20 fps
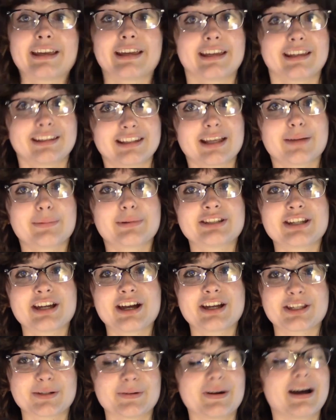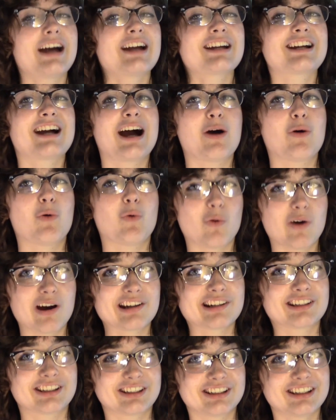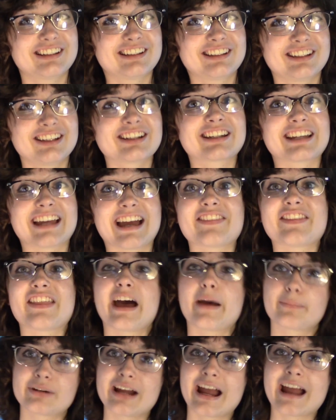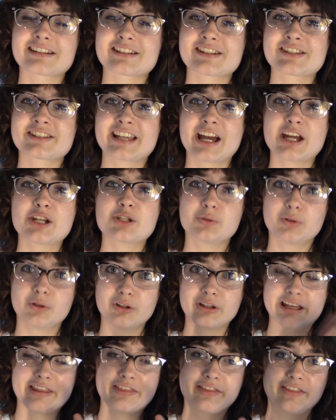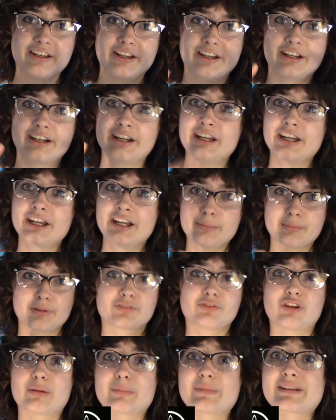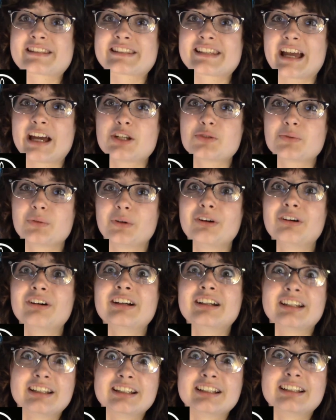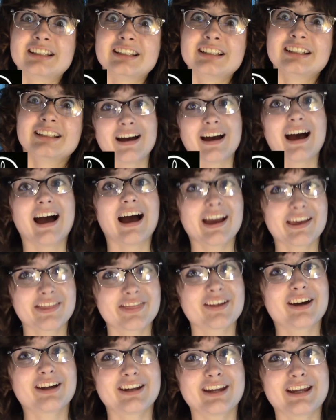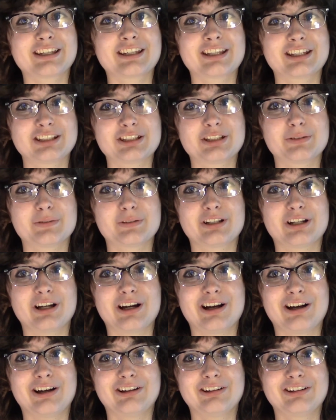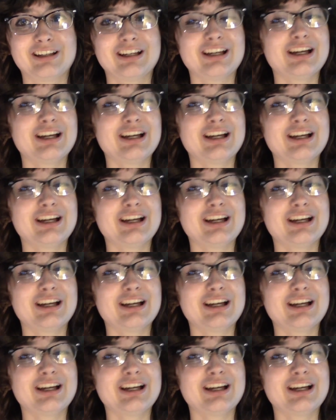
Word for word: And let me tell you, I got one good look at that practice schedule and the performance schedule. I thought I could do it all.